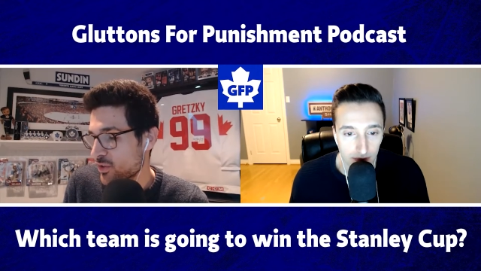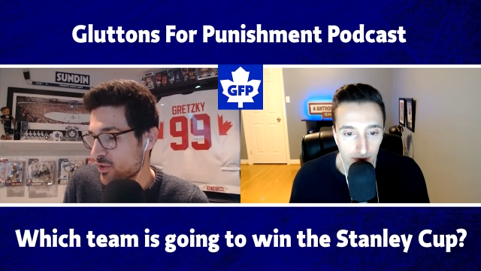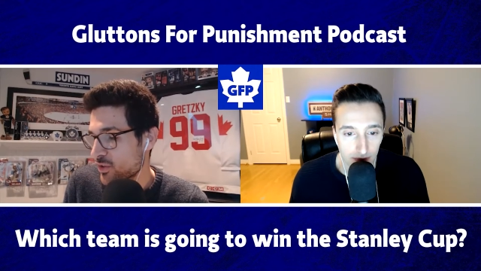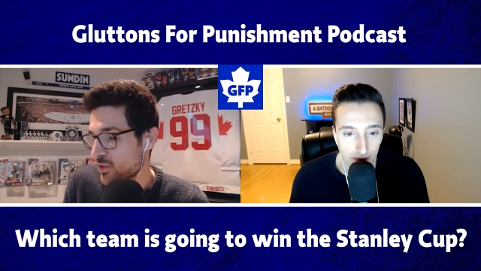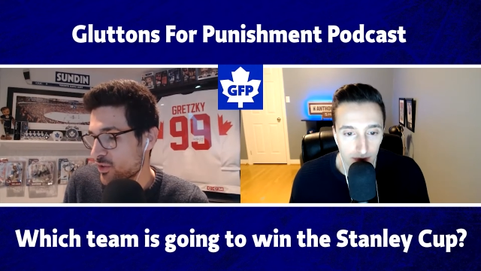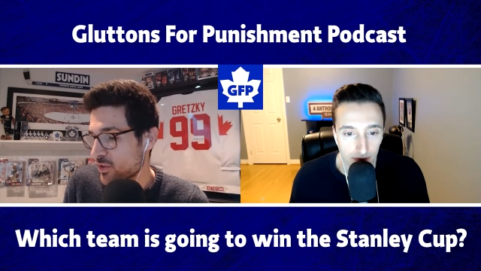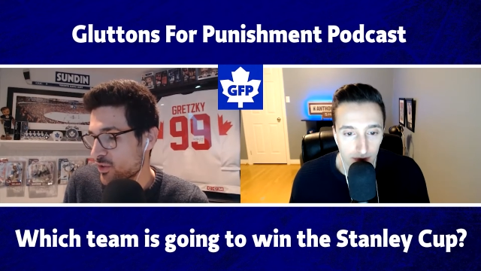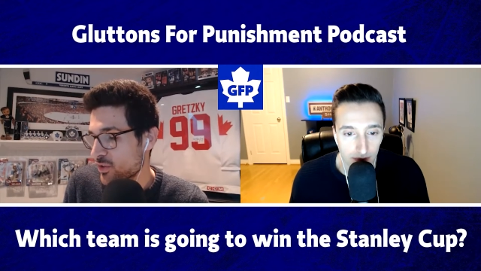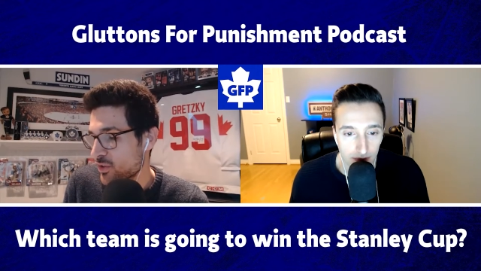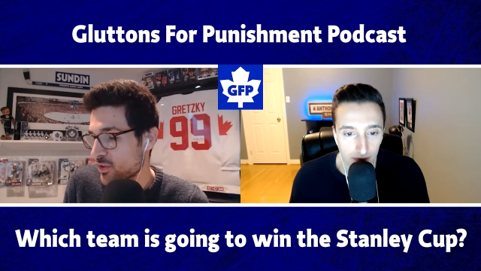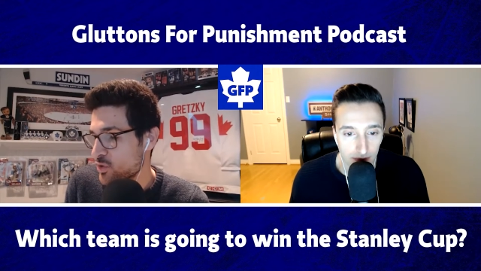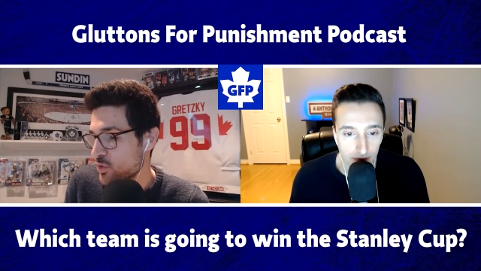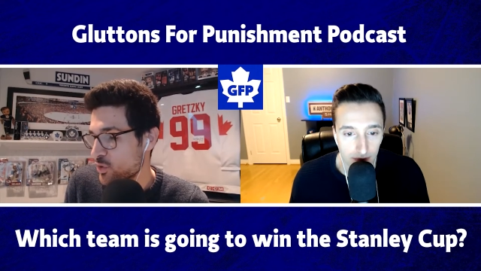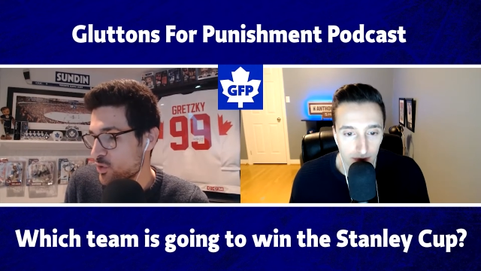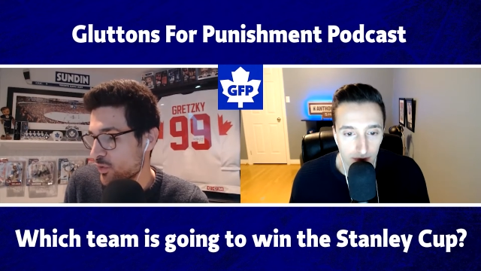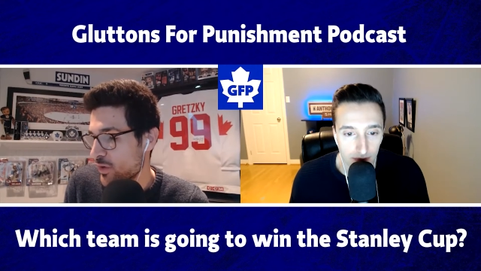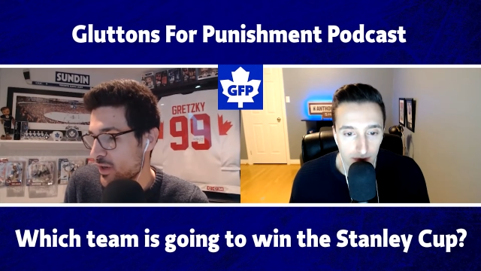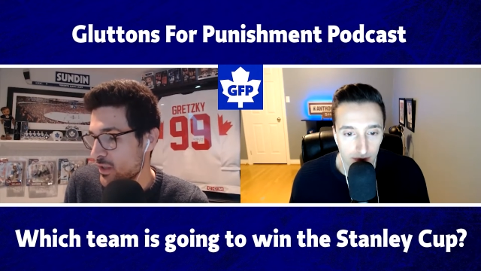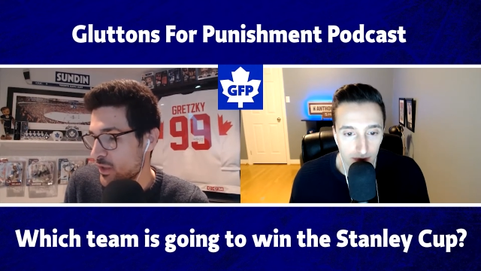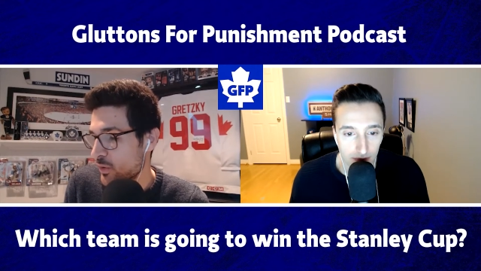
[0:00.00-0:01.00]
Speaker 1: goals. Zuccarello,
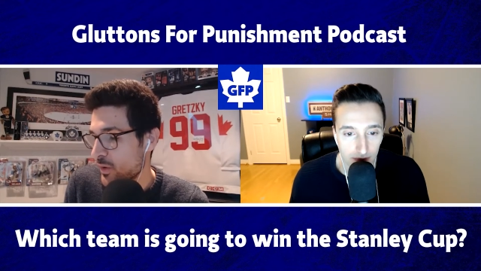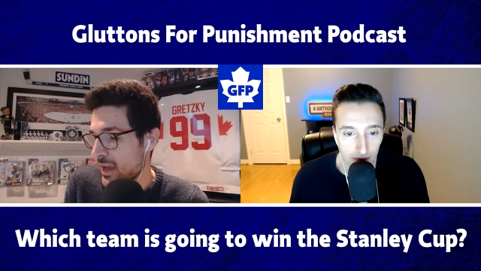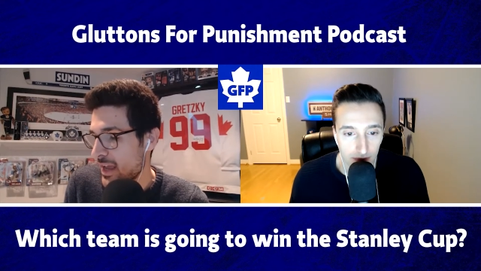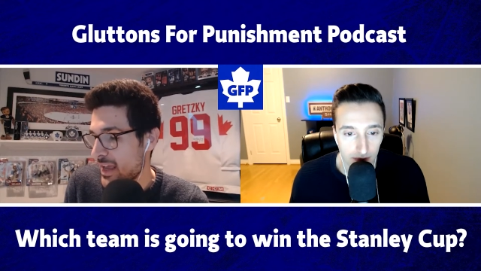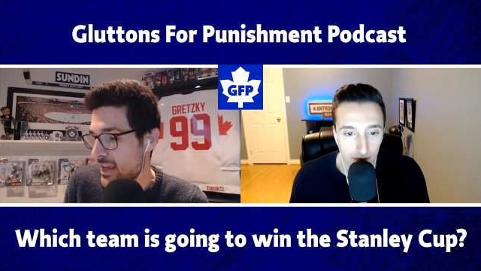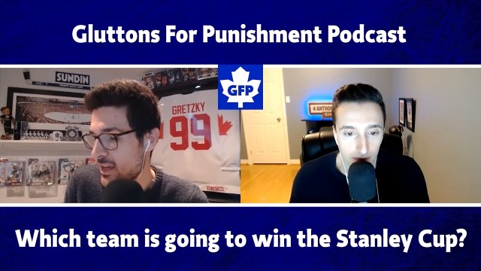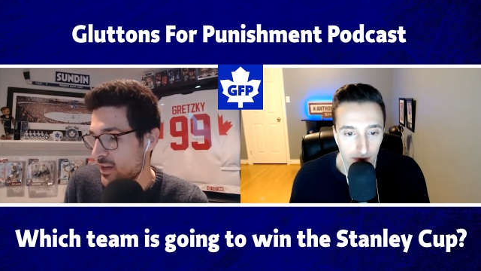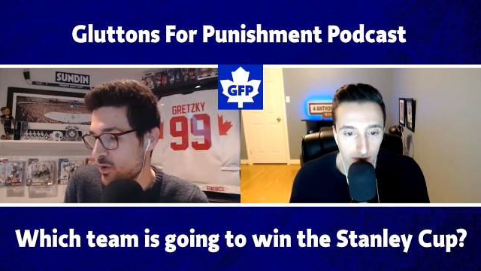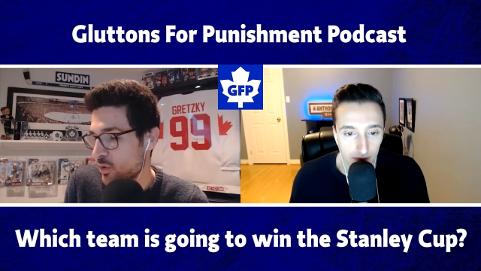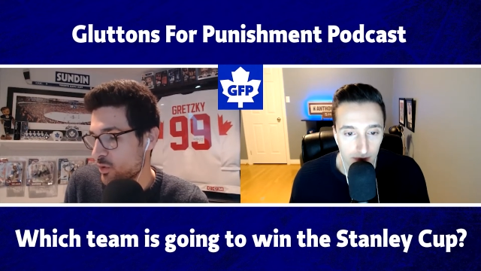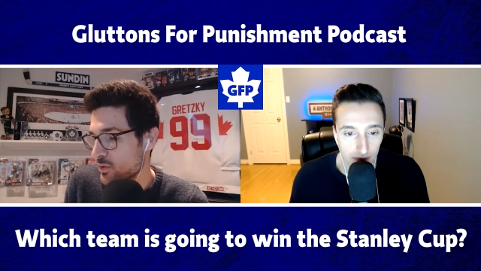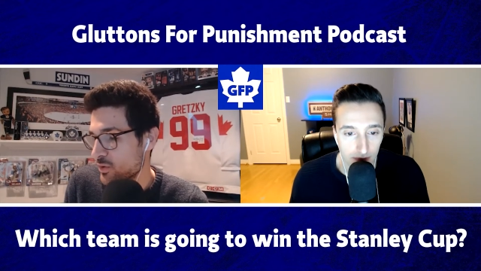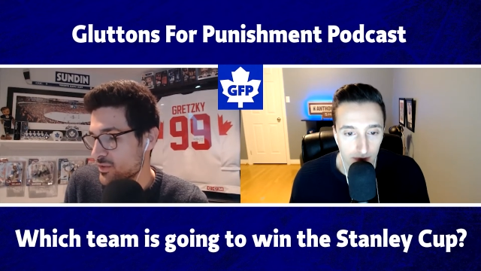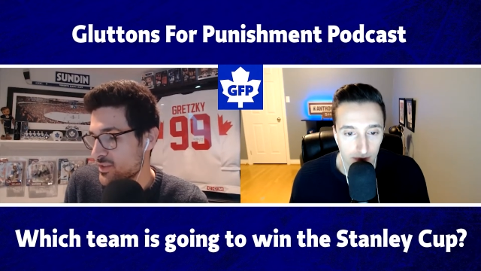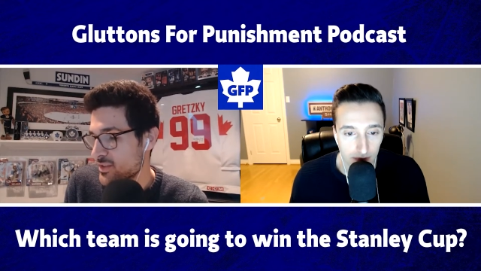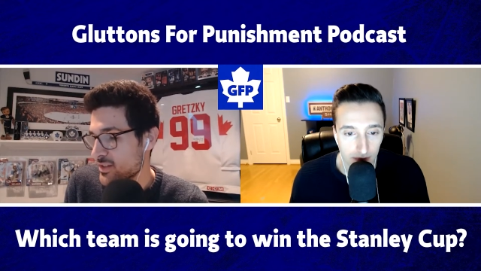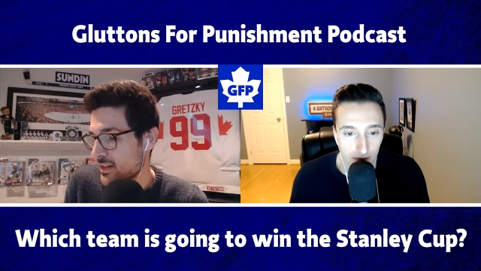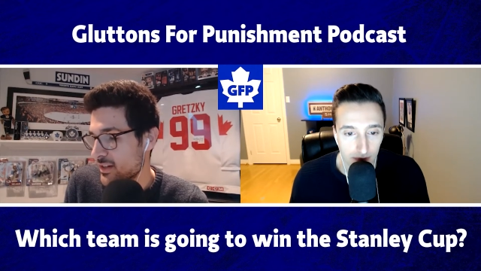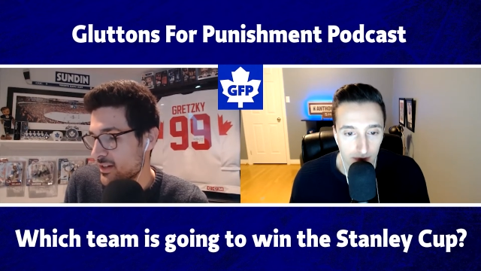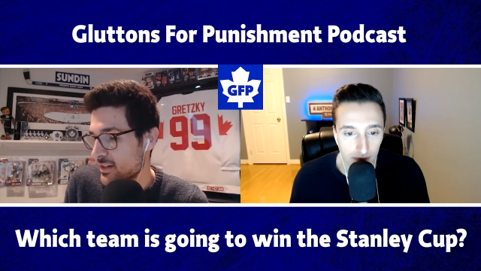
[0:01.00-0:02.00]
eight goals.
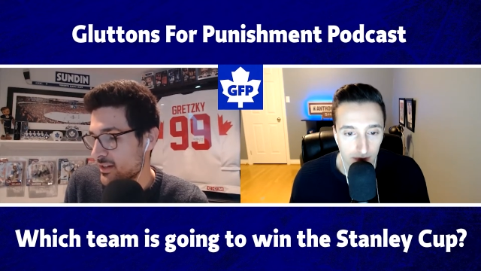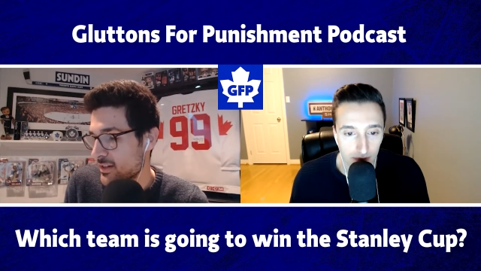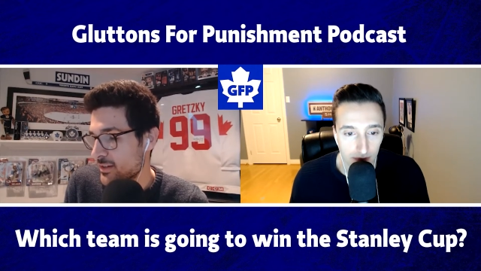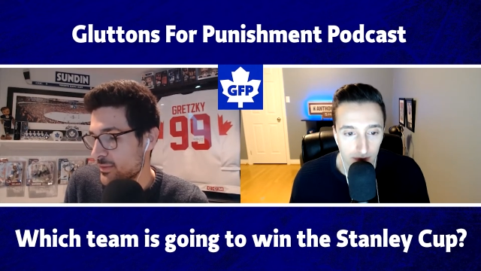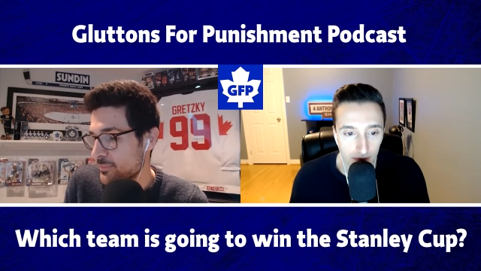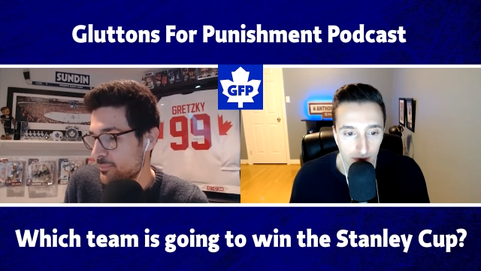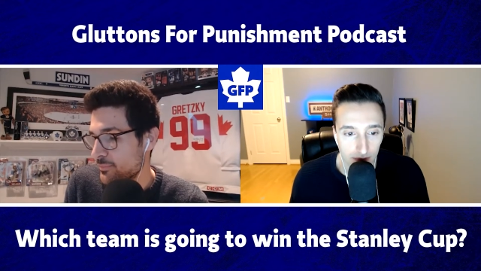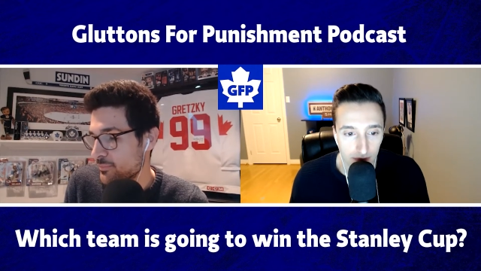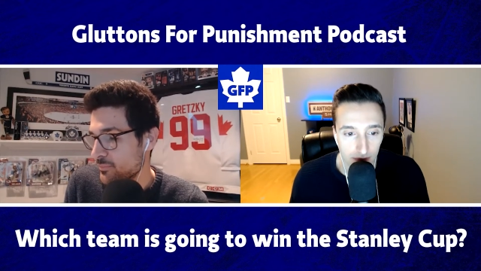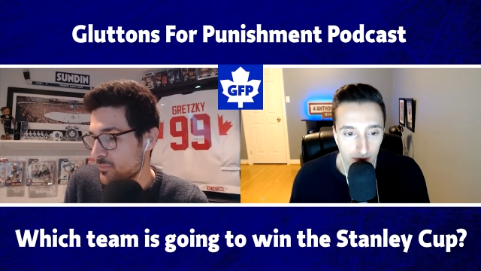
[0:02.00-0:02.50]
Um,